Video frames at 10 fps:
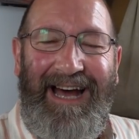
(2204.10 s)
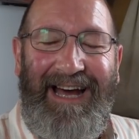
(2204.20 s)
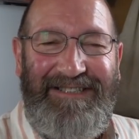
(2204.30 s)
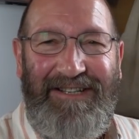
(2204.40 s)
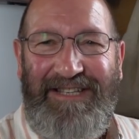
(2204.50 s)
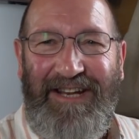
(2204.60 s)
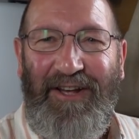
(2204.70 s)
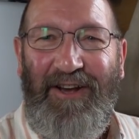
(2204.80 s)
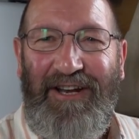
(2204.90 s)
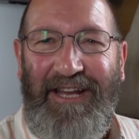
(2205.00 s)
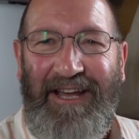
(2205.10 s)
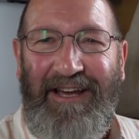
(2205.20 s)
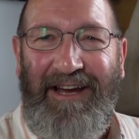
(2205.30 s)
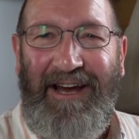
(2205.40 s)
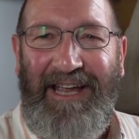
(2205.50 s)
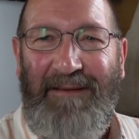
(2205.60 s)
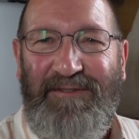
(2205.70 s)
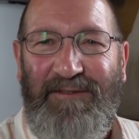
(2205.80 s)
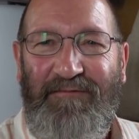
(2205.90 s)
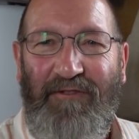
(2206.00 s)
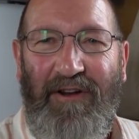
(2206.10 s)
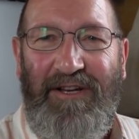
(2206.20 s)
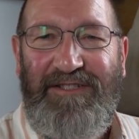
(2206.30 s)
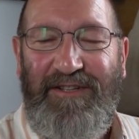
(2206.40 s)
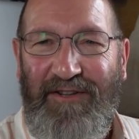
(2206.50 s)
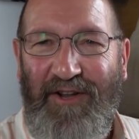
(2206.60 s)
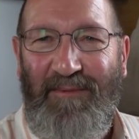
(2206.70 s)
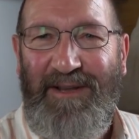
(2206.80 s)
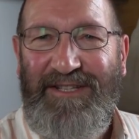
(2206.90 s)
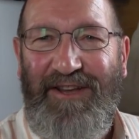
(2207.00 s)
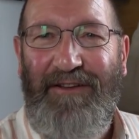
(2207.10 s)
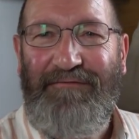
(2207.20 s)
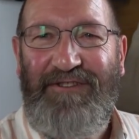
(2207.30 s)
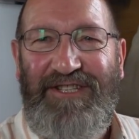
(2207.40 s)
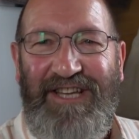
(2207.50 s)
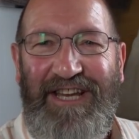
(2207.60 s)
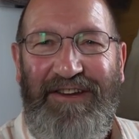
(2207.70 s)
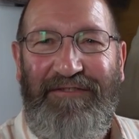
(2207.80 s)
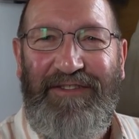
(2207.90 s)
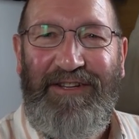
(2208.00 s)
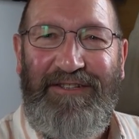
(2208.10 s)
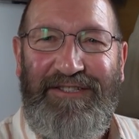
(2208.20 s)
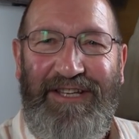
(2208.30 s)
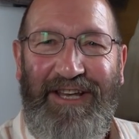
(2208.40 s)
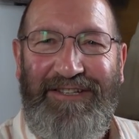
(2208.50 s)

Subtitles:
As I said earlier, I am surprised at the comments I've received that